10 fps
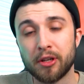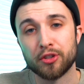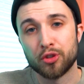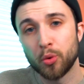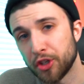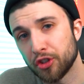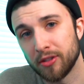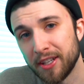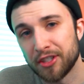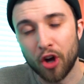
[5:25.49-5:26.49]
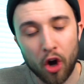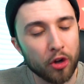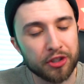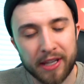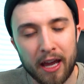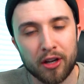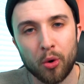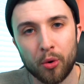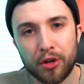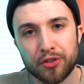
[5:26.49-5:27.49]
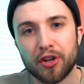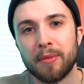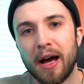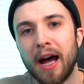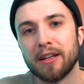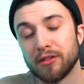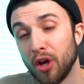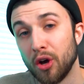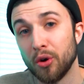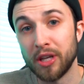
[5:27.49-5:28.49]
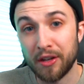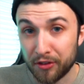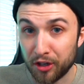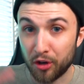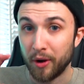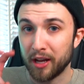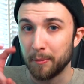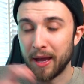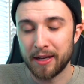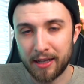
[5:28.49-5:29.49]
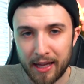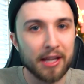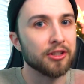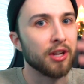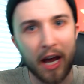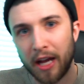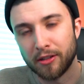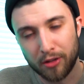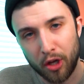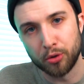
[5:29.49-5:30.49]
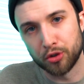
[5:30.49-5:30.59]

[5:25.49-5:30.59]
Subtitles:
because Twitch lists all its categories from high to low. Even their recommended is high to low